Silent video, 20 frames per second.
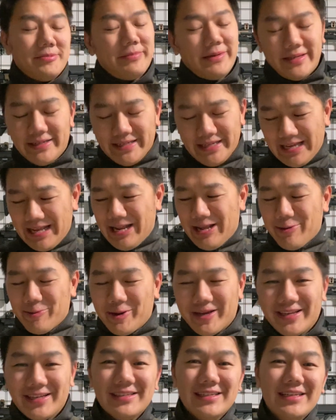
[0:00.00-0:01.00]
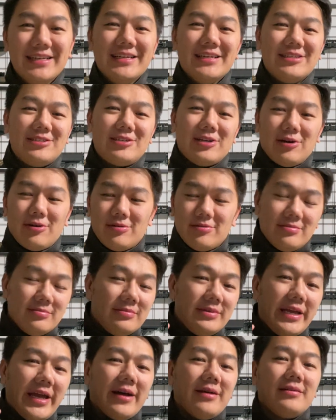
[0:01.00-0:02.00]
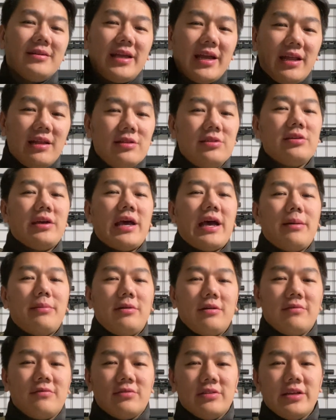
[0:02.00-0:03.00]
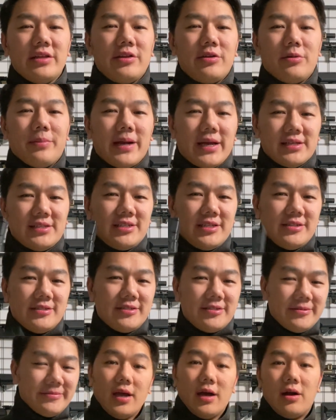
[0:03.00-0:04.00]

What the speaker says: But anyway, so yeah, get into a habit of cleaning your magazines.